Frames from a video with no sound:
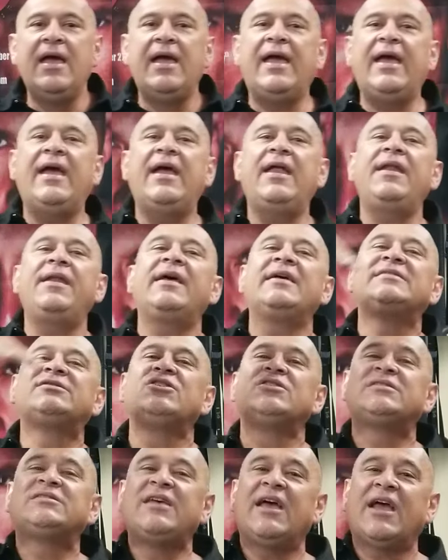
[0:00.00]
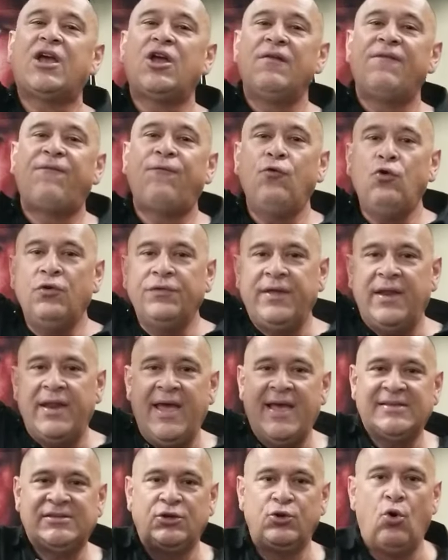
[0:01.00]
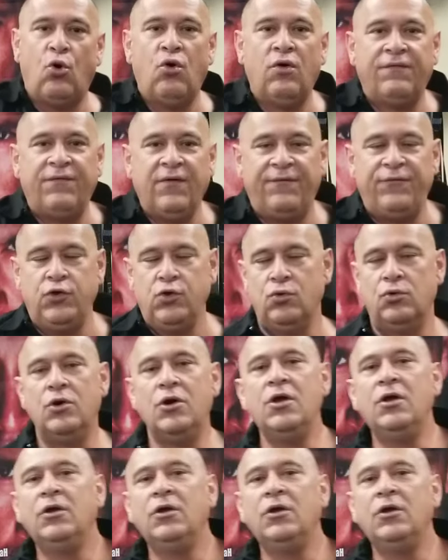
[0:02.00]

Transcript: and there's a second floor that has an overview.